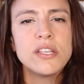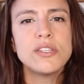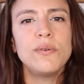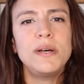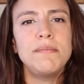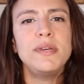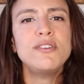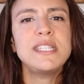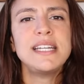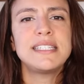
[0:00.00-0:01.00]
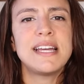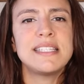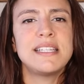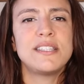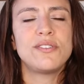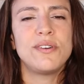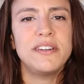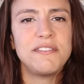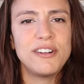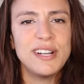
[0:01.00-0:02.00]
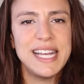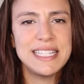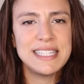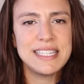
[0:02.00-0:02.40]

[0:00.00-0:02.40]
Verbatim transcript: So, what music does, it sort of creates